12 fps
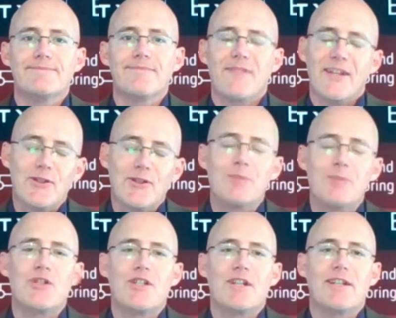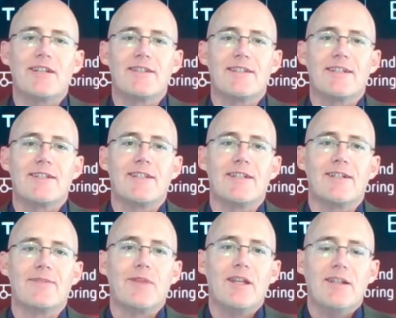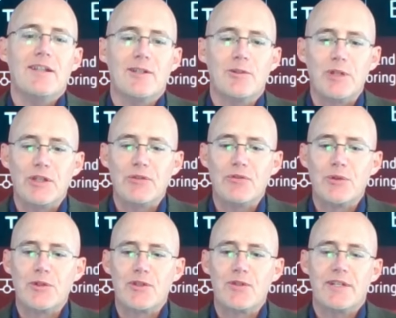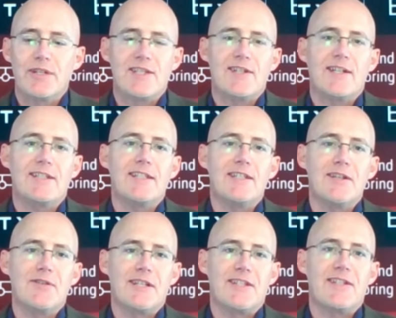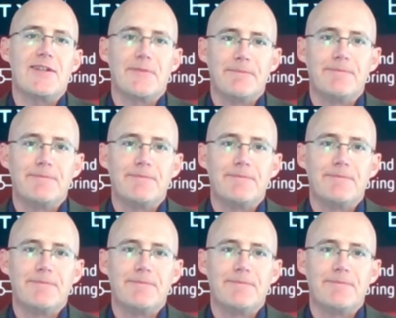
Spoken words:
Thank you, appreciate it. And looking forward to an exciting year next year.